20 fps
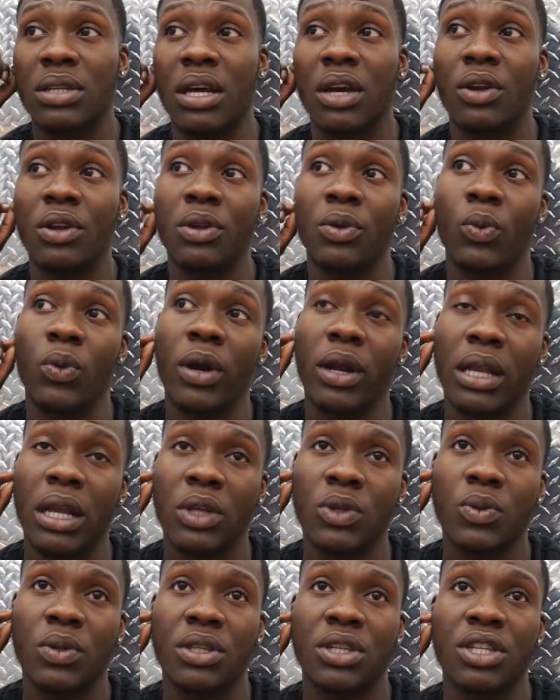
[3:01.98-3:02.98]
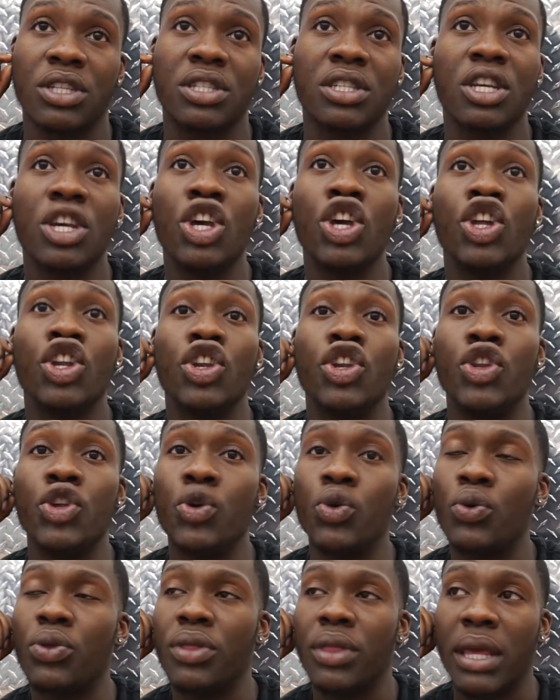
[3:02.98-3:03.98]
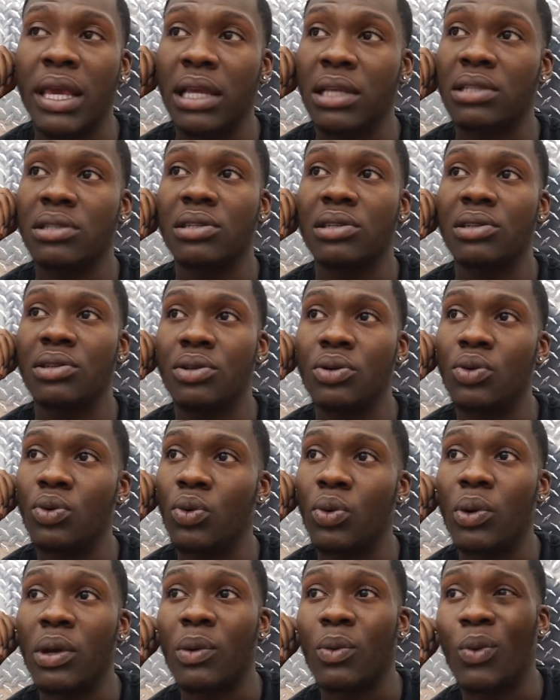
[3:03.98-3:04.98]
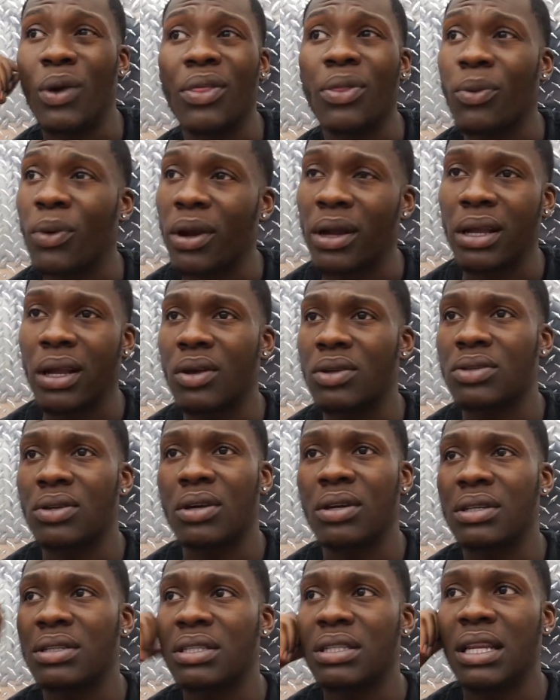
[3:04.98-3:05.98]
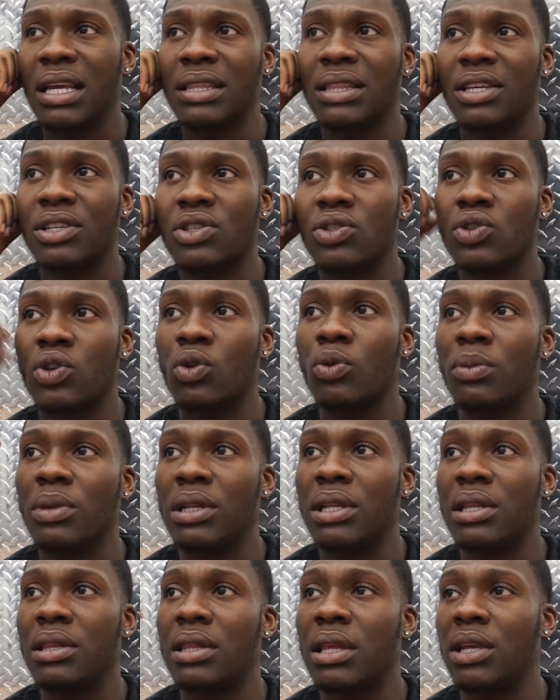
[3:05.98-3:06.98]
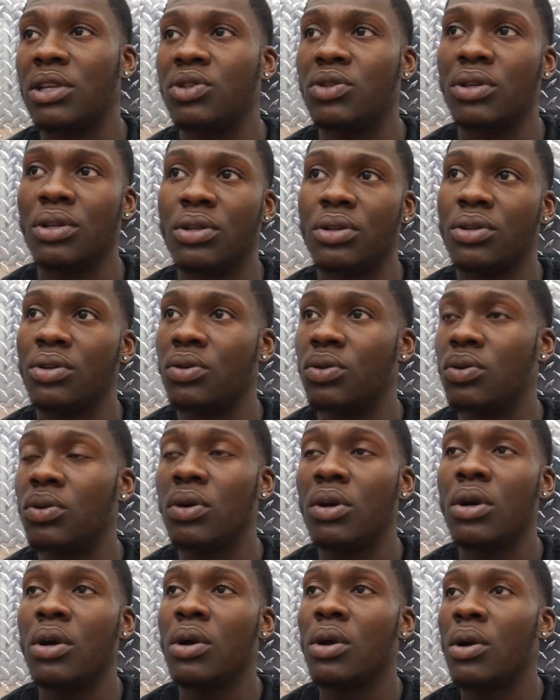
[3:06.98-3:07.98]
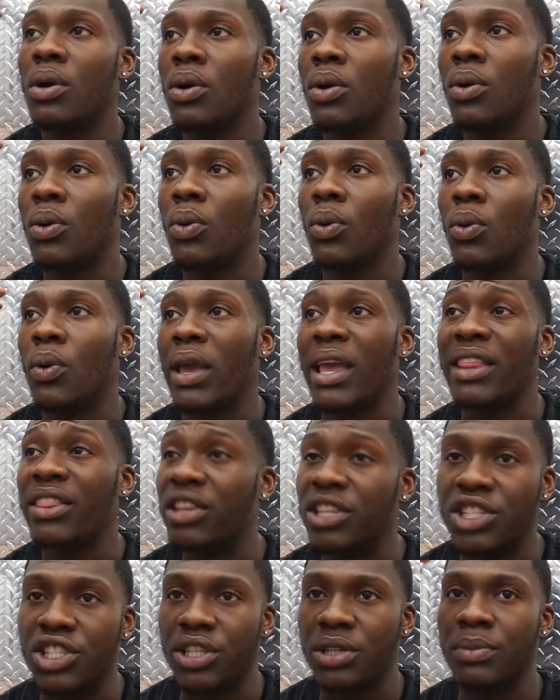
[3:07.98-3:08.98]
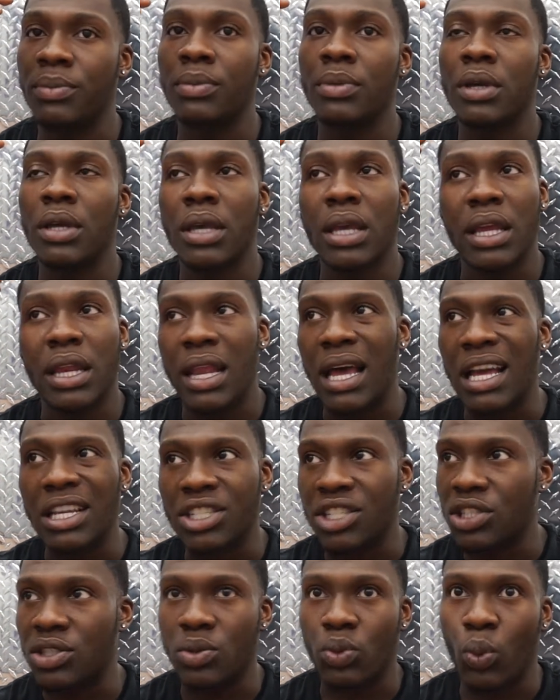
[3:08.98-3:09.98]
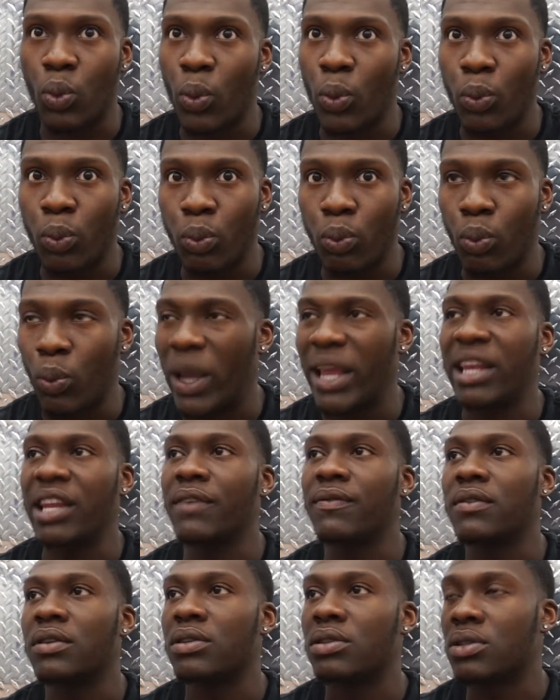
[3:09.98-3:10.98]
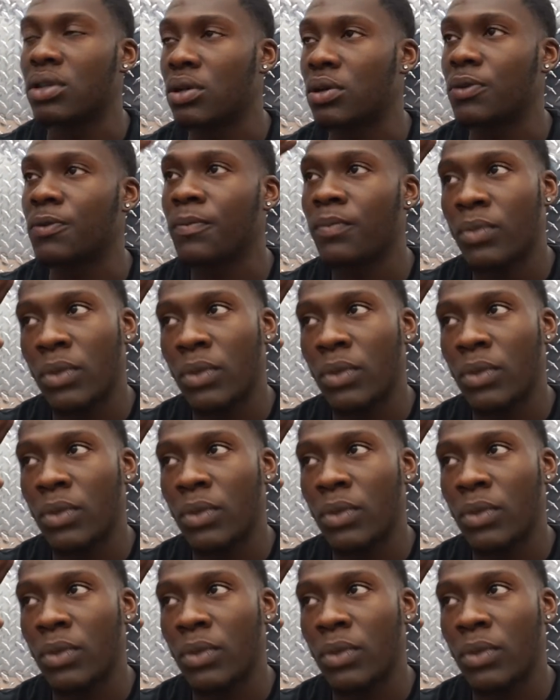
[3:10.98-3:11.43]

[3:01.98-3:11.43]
Not only workouts, with just new things to do with workouts, honestly. Like, there's so many things you can do in the gym and not just weightlifting. So,